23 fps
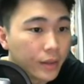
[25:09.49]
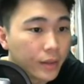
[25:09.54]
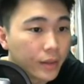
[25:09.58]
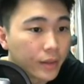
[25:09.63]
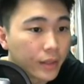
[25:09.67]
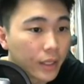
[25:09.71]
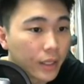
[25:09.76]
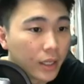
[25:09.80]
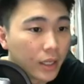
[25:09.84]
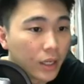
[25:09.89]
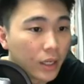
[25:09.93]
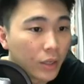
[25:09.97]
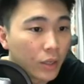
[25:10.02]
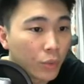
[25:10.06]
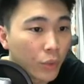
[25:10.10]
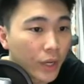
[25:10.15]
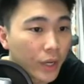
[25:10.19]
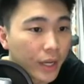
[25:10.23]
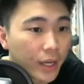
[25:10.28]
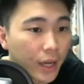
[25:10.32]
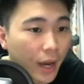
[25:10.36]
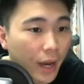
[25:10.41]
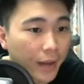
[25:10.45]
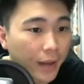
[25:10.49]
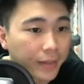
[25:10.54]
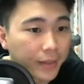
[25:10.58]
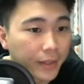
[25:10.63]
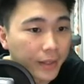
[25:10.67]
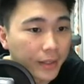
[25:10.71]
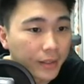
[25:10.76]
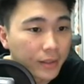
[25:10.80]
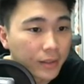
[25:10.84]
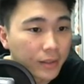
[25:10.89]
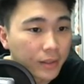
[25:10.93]
De Wei, I
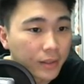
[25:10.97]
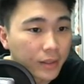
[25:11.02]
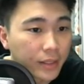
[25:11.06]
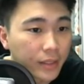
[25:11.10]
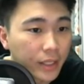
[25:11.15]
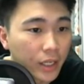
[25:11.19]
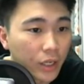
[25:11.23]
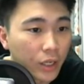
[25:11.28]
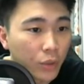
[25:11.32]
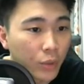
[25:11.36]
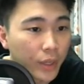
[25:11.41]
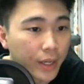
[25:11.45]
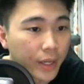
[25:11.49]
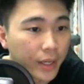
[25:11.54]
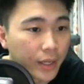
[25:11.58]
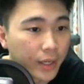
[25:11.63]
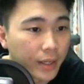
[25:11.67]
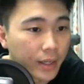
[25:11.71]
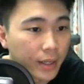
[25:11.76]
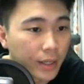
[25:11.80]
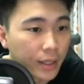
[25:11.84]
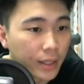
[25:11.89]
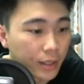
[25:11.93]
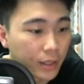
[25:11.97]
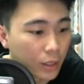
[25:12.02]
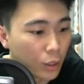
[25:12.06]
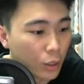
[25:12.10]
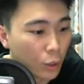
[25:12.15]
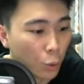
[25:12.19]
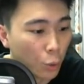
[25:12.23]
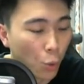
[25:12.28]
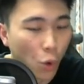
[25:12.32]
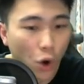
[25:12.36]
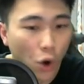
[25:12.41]
think. De Wei
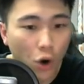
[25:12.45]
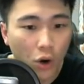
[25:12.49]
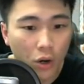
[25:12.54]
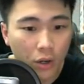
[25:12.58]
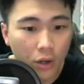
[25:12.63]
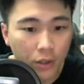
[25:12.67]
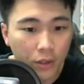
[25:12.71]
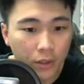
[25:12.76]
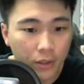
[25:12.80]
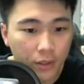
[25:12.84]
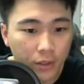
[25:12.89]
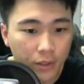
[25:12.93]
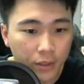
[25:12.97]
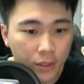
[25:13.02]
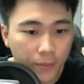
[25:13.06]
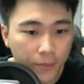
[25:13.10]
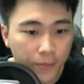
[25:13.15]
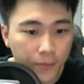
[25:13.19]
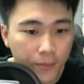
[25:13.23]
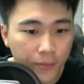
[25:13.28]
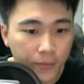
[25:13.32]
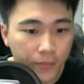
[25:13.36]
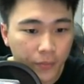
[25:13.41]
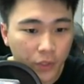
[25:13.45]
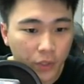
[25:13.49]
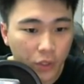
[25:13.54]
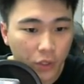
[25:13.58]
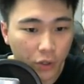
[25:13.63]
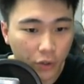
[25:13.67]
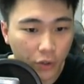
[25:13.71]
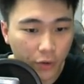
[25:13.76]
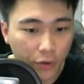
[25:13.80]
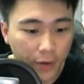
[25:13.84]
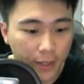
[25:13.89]
Luo.
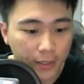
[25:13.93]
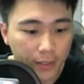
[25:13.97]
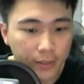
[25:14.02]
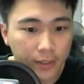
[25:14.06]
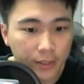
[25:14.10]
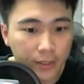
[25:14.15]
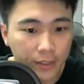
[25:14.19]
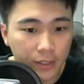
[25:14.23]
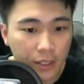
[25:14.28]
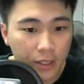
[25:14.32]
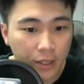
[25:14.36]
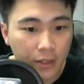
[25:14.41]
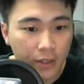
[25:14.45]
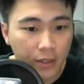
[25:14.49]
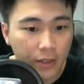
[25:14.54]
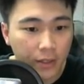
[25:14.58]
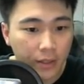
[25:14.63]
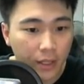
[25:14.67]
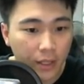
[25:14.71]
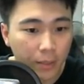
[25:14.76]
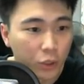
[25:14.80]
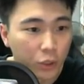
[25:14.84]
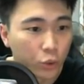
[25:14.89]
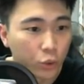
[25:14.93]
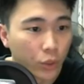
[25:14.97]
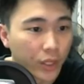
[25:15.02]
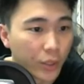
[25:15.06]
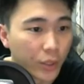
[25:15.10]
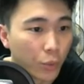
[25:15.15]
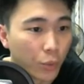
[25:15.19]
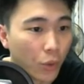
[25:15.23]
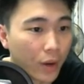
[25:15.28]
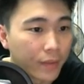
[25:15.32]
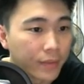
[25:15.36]
Congrats. Number
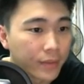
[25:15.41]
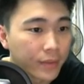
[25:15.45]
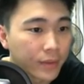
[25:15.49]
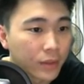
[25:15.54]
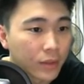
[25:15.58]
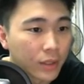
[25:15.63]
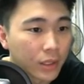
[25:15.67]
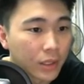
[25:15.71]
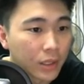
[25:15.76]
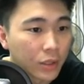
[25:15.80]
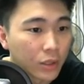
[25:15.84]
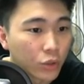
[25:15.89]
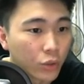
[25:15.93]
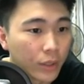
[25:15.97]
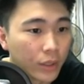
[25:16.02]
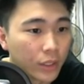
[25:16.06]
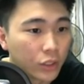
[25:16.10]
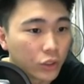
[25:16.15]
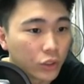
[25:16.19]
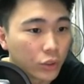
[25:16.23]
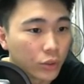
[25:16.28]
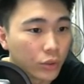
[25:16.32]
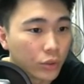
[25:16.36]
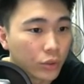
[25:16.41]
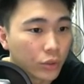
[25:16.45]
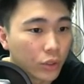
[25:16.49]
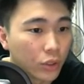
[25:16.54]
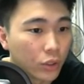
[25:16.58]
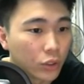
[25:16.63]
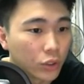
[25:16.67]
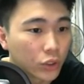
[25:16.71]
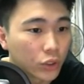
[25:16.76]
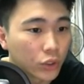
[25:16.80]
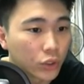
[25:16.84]
21. 22
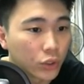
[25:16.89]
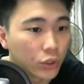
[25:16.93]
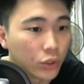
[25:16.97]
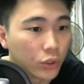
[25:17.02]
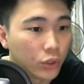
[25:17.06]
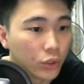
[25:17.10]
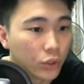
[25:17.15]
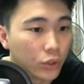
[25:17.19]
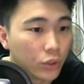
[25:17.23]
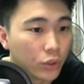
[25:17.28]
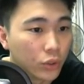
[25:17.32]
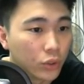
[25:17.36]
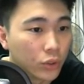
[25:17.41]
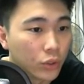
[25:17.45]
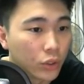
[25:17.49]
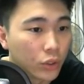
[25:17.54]
goes to...